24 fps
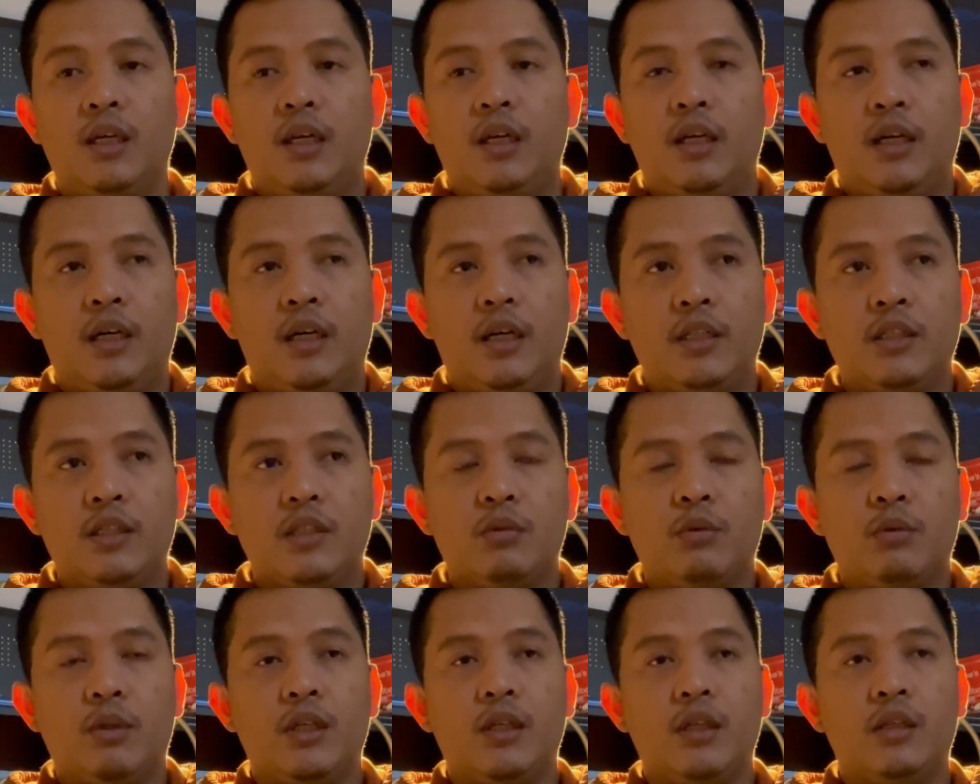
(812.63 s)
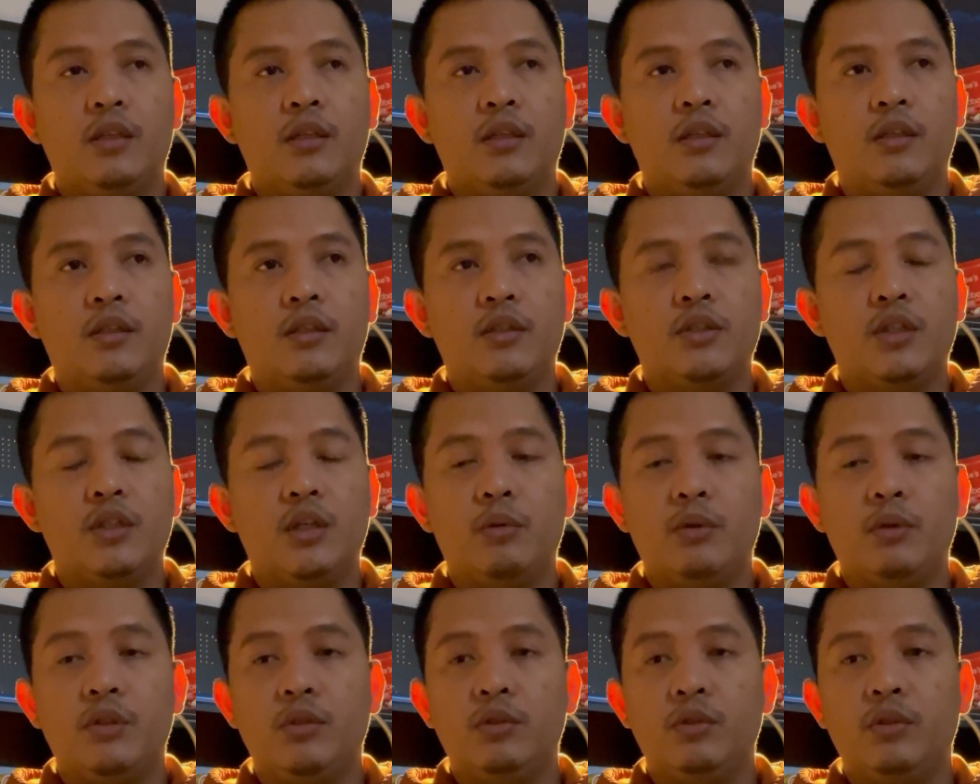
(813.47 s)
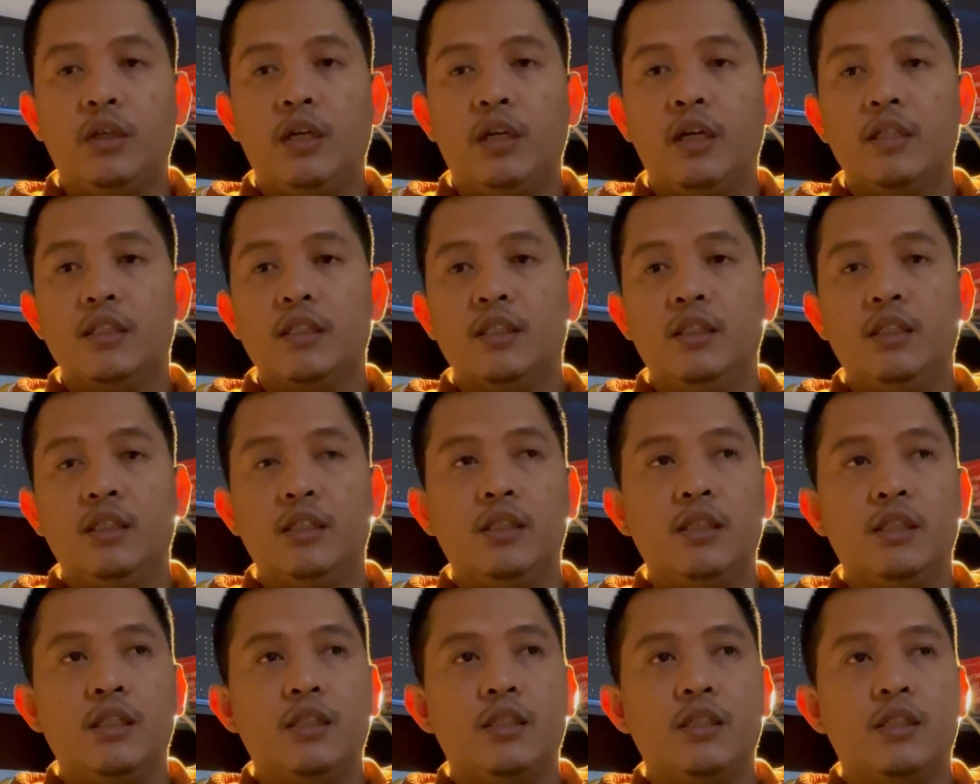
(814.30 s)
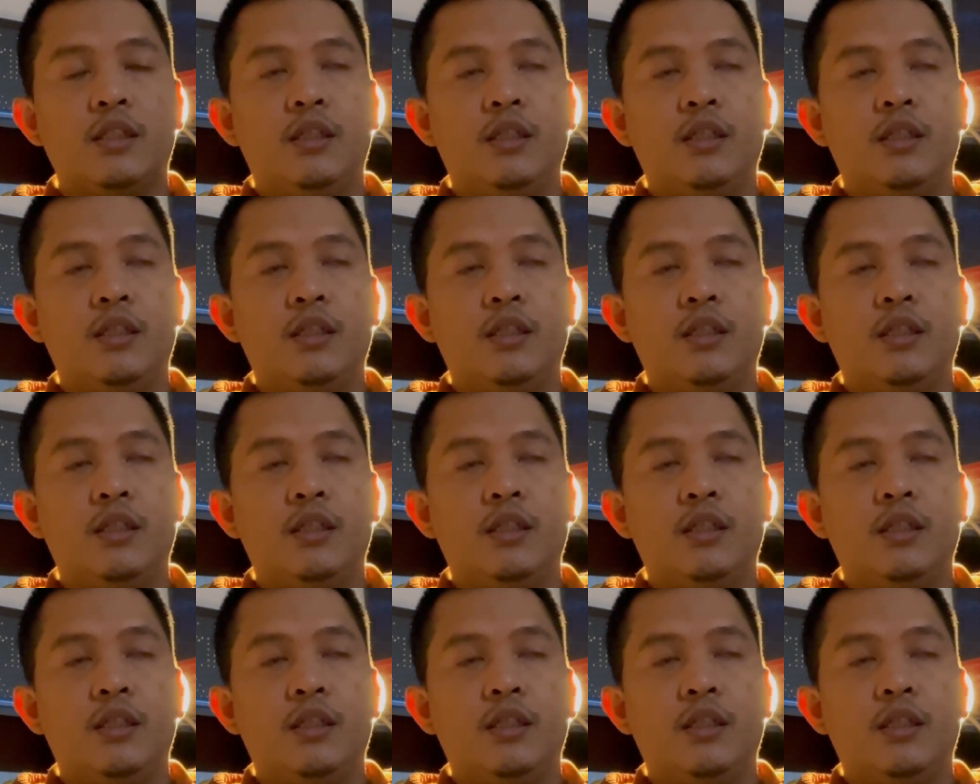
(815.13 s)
I just want to share with you guys, this is